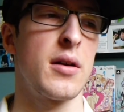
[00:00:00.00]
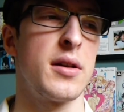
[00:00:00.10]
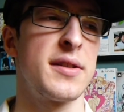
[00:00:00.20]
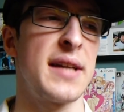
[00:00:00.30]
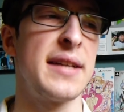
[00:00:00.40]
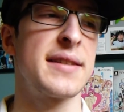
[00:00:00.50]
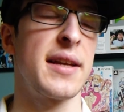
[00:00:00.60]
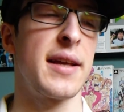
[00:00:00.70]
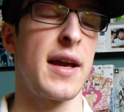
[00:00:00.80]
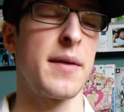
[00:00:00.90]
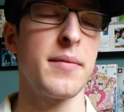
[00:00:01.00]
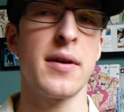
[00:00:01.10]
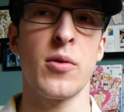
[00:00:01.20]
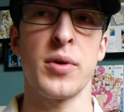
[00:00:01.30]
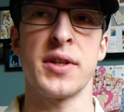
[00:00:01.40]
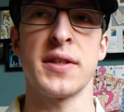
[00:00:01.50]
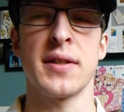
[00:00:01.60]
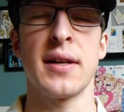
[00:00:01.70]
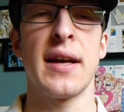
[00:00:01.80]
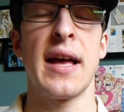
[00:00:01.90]
Steins game, which
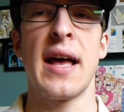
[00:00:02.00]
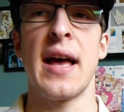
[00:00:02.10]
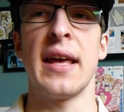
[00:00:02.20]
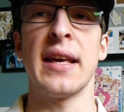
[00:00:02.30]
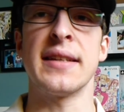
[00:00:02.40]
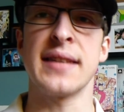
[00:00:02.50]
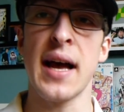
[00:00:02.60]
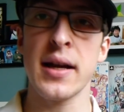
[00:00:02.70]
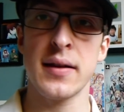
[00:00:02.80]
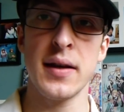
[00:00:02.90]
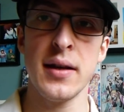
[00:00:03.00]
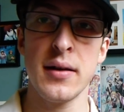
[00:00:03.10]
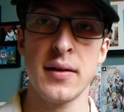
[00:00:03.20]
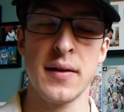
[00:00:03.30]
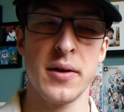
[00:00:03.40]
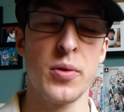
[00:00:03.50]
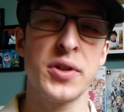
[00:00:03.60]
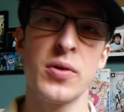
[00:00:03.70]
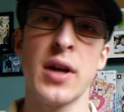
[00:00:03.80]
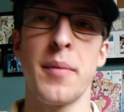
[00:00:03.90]
is exactly the
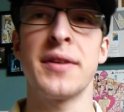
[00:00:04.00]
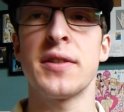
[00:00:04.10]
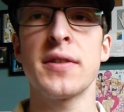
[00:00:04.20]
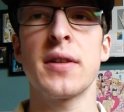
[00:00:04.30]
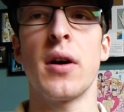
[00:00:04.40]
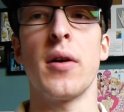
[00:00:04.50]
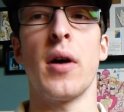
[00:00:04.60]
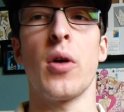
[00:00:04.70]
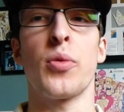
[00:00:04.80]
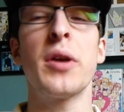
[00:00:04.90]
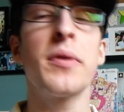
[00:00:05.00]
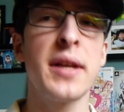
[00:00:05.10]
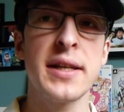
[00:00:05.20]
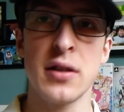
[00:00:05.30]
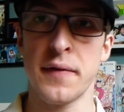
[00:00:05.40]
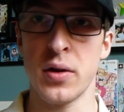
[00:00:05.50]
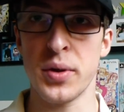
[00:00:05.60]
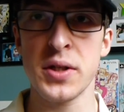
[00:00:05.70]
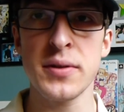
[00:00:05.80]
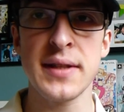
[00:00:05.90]
original game. It's just a re-release of the
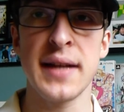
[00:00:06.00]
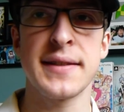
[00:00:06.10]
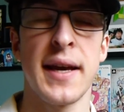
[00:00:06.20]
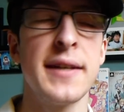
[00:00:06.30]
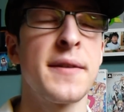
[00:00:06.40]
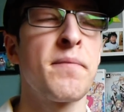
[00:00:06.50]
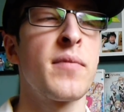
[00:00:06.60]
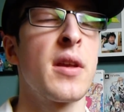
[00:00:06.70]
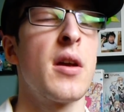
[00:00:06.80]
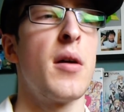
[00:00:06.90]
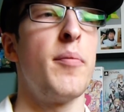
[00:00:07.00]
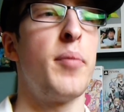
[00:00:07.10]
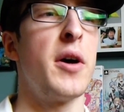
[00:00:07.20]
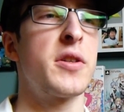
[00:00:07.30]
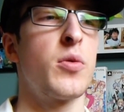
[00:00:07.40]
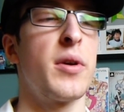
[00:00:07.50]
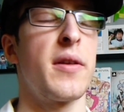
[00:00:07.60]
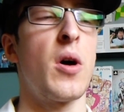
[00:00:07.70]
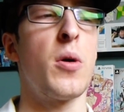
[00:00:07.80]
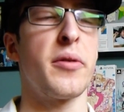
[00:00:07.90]
original Steins, but
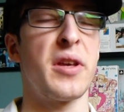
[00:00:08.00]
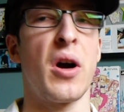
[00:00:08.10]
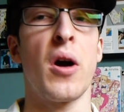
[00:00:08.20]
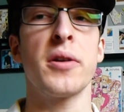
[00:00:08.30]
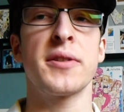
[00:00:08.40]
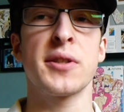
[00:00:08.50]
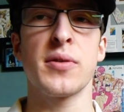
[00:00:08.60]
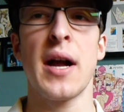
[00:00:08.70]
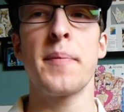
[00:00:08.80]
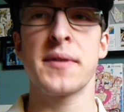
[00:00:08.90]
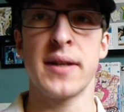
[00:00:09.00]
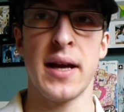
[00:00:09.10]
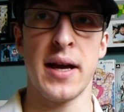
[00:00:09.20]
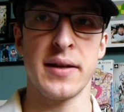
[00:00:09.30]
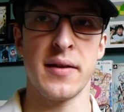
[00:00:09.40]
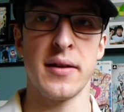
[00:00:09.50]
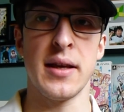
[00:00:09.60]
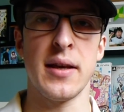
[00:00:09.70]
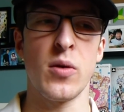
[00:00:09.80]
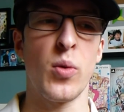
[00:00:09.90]
with all the art scrapped and
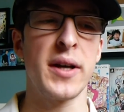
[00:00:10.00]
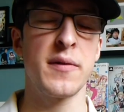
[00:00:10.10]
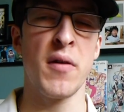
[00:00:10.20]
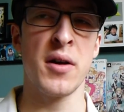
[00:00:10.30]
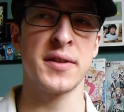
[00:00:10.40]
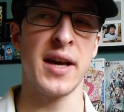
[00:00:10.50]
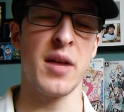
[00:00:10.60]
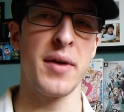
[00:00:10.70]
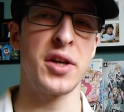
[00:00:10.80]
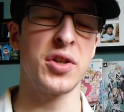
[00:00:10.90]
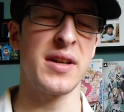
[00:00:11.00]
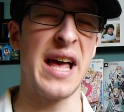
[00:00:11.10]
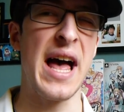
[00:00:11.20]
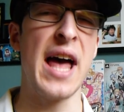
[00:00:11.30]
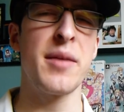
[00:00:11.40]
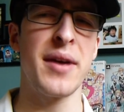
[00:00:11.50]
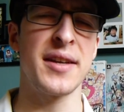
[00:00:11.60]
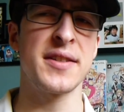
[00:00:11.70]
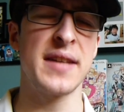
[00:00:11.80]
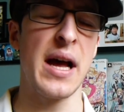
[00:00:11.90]
the White Fox animation,
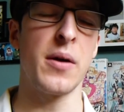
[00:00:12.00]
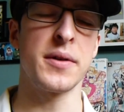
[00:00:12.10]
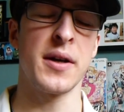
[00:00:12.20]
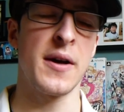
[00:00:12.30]
anime-styled